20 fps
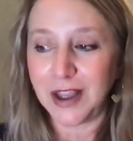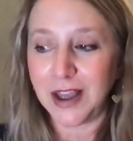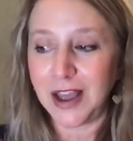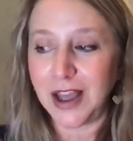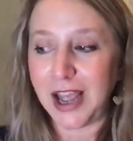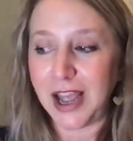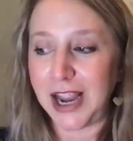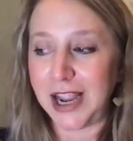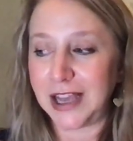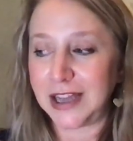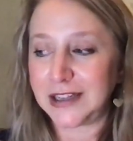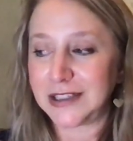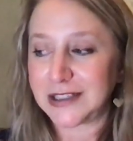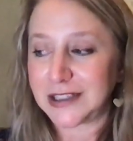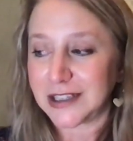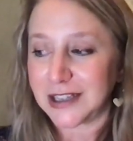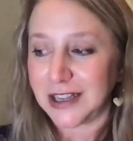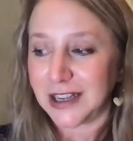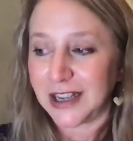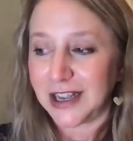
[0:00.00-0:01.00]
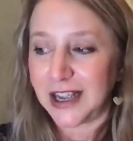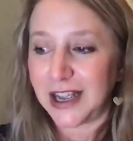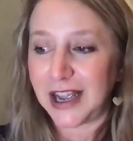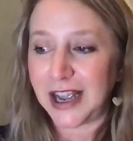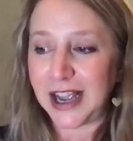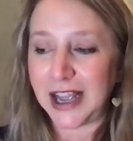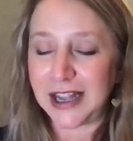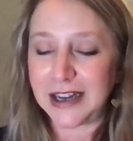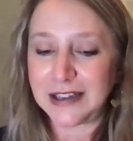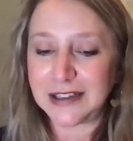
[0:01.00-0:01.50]
And
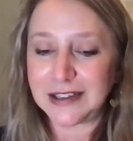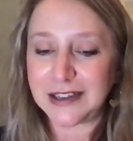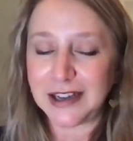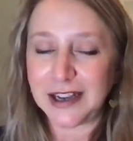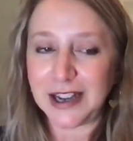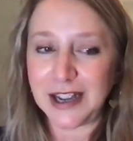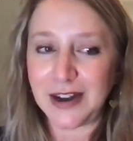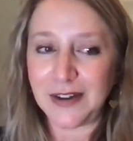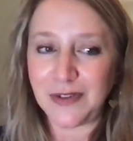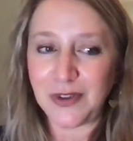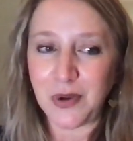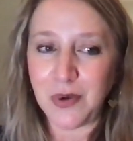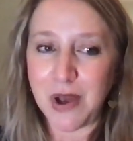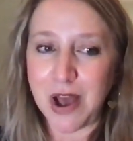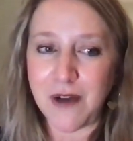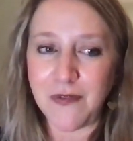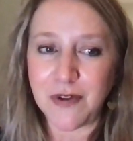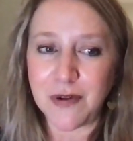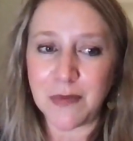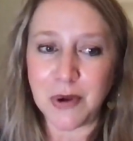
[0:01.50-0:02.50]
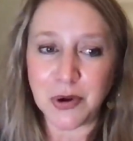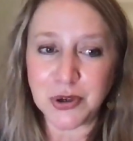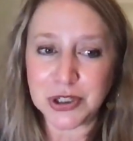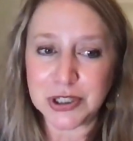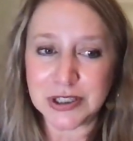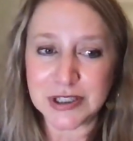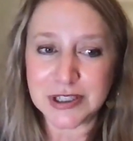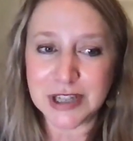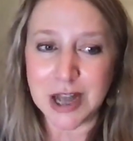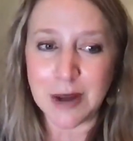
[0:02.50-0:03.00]
and if you have
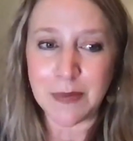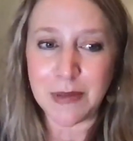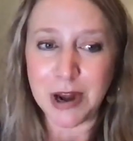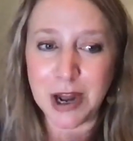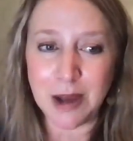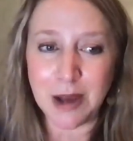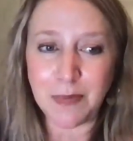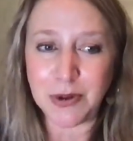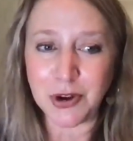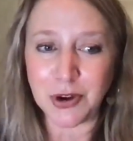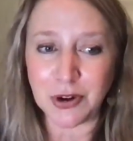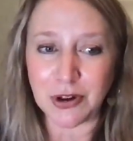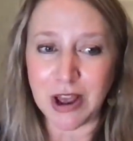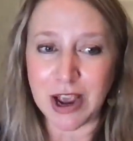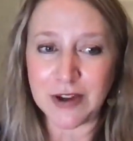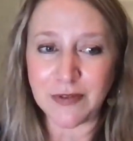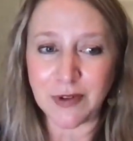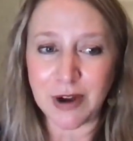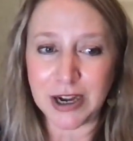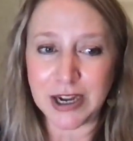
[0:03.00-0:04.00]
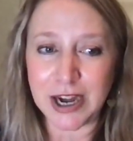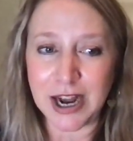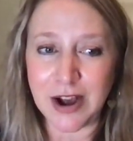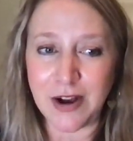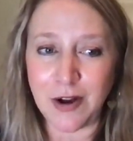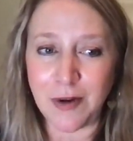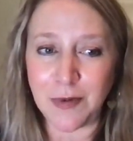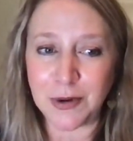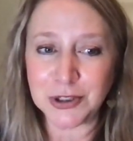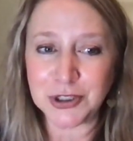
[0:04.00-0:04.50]
emotions coming up in your life right now,
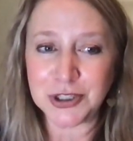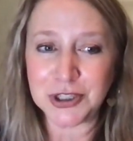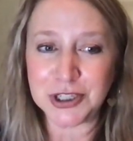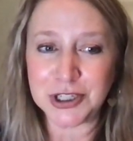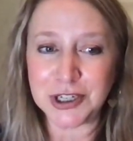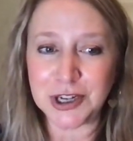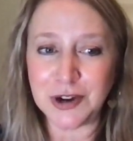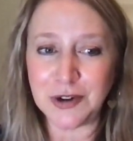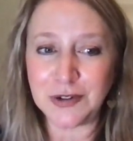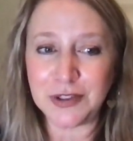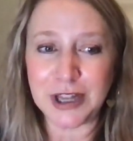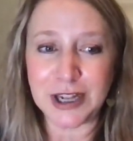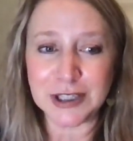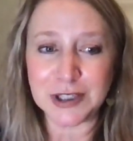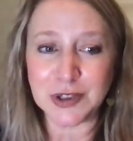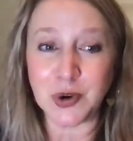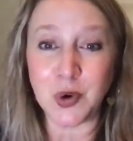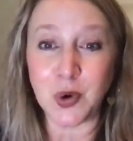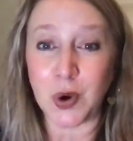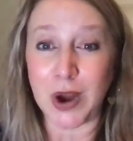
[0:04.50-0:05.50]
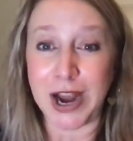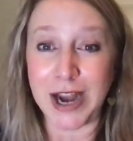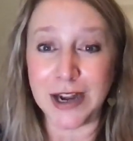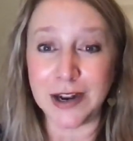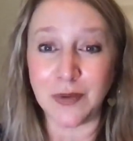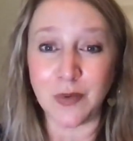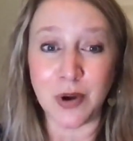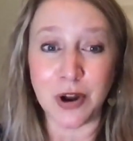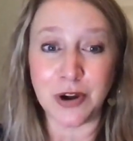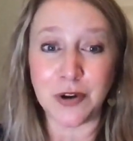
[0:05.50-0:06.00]
I want you to know that's great
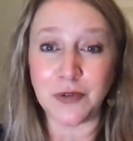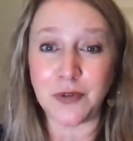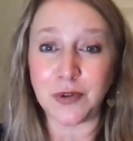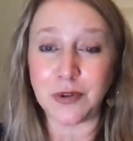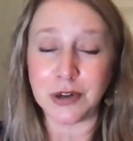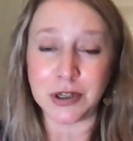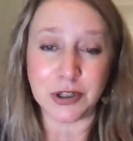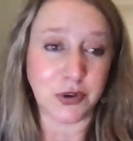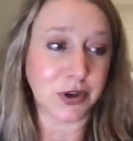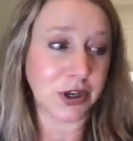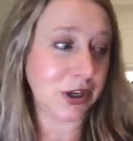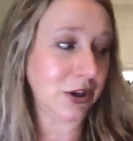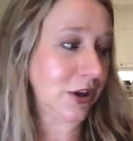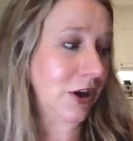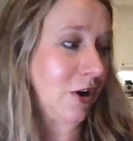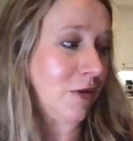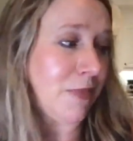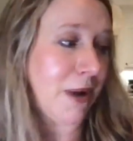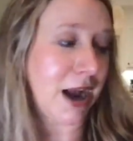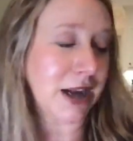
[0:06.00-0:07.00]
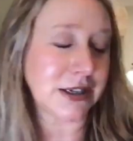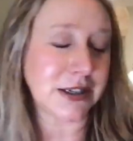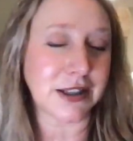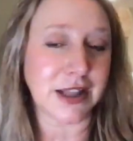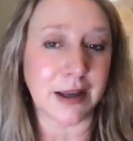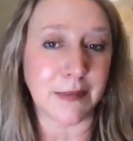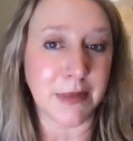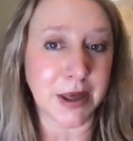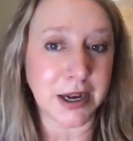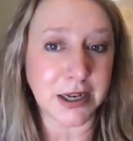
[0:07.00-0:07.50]
and wonderful. And you can go back to
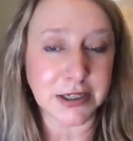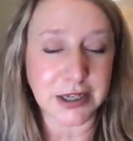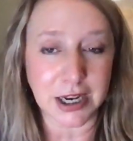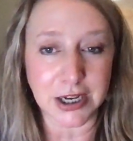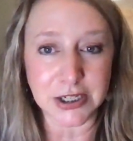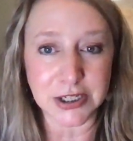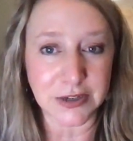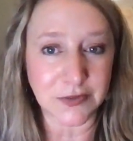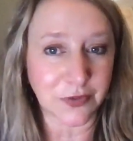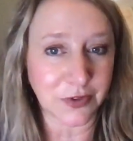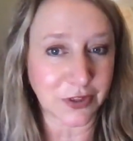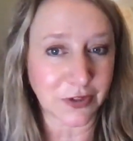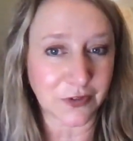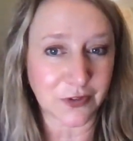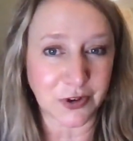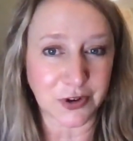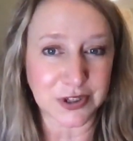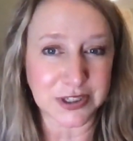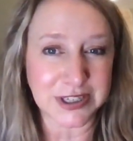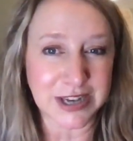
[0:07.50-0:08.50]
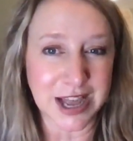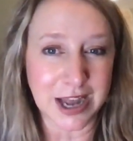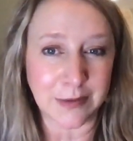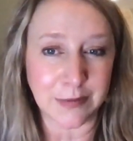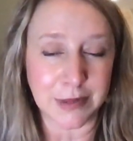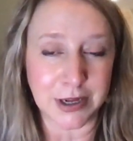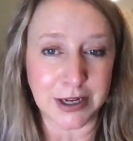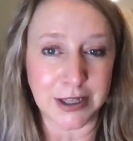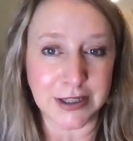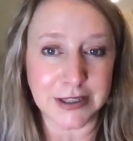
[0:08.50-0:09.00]
that meditation for the first nine
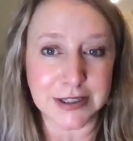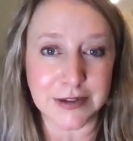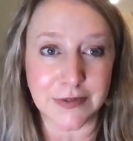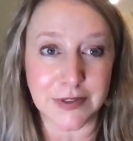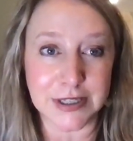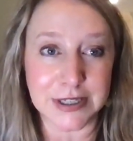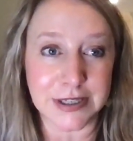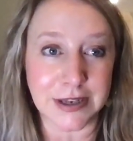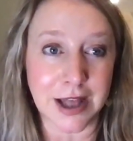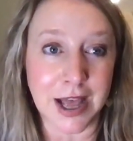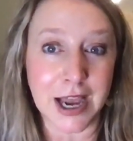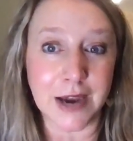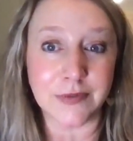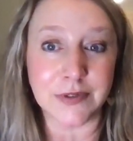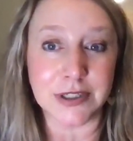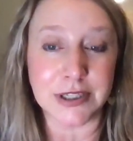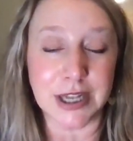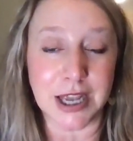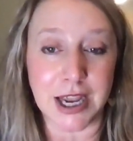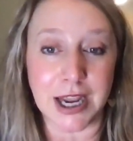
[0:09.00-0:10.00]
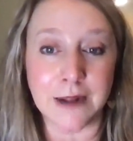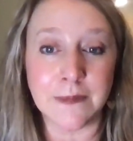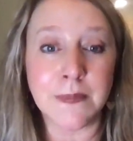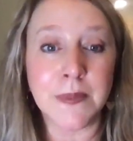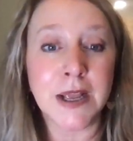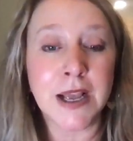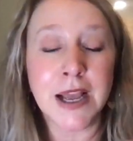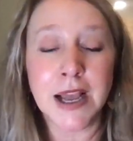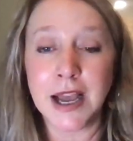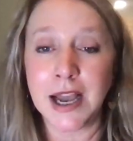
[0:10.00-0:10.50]
minutes of this live today
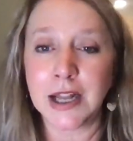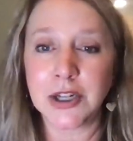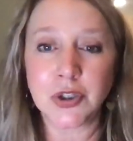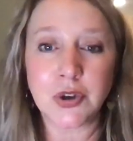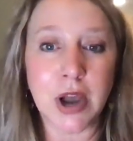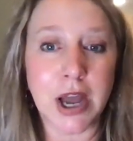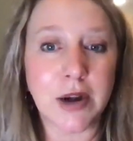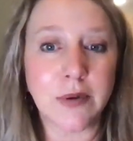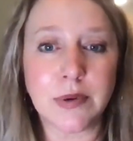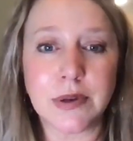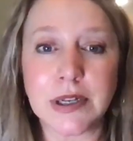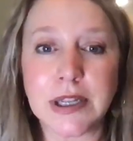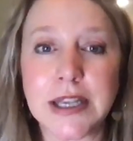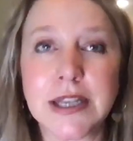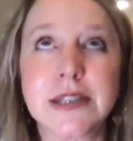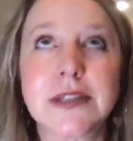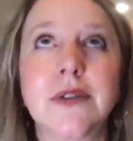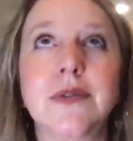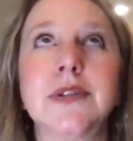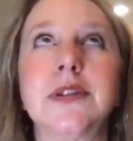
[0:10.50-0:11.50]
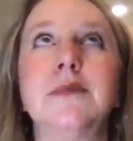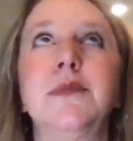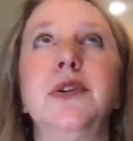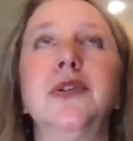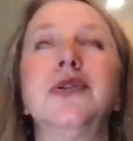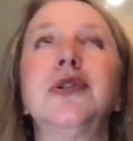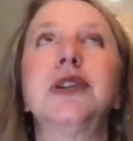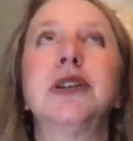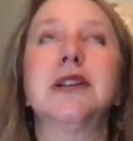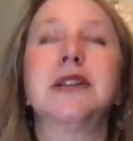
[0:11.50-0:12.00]
and try to release those
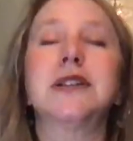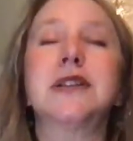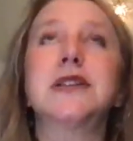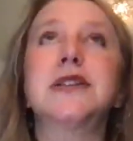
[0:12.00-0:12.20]
emotions.